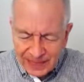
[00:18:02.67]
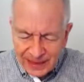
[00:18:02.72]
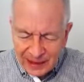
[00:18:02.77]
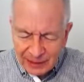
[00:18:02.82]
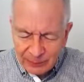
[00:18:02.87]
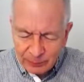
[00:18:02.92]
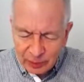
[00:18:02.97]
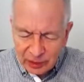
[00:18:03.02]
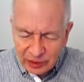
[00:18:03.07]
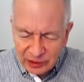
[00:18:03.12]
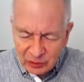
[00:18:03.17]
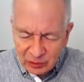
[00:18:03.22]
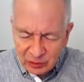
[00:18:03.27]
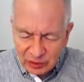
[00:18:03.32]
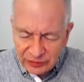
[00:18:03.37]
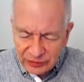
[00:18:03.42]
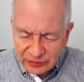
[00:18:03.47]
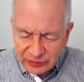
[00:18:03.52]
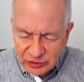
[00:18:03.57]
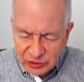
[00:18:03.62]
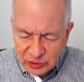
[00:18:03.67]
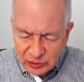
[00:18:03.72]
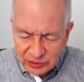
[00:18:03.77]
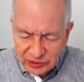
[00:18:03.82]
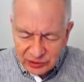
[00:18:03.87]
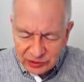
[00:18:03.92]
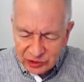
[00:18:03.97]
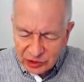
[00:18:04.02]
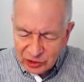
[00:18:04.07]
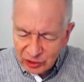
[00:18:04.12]
I pray, Lord, that you would
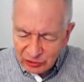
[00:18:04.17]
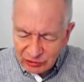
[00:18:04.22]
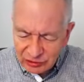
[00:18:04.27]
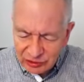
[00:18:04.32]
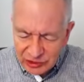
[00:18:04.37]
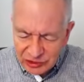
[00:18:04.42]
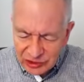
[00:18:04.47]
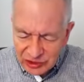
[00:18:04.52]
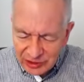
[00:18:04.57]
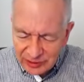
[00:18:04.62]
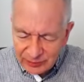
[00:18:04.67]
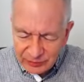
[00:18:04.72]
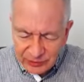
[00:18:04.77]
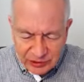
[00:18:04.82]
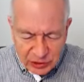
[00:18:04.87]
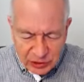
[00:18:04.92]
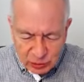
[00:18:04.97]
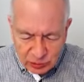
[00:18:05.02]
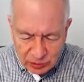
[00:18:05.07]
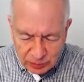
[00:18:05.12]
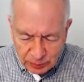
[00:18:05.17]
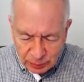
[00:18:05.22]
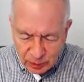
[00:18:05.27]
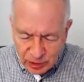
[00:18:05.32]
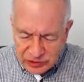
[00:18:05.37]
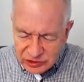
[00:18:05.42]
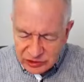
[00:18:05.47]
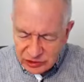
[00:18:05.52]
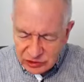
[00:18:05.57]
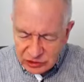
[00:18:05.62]
encourage them, that you would
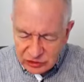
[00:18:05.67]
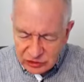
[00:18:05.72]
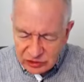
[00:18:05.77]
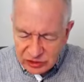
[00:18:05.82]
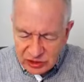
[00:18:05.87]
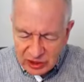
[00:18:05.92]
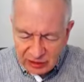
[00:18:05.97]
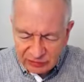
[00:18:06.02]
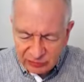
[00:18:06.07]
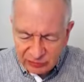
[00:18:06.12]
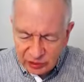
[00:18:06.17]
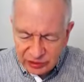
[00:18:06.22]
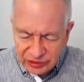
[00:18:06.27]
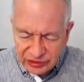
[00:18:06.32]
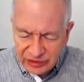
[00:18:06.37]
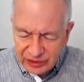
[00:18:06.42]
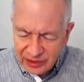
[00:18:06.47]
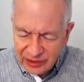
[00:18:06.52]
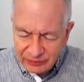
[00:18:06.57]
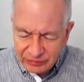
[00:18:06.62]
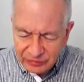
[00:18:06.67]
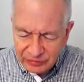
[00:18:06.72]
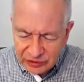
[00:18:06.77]
presence yourself with them,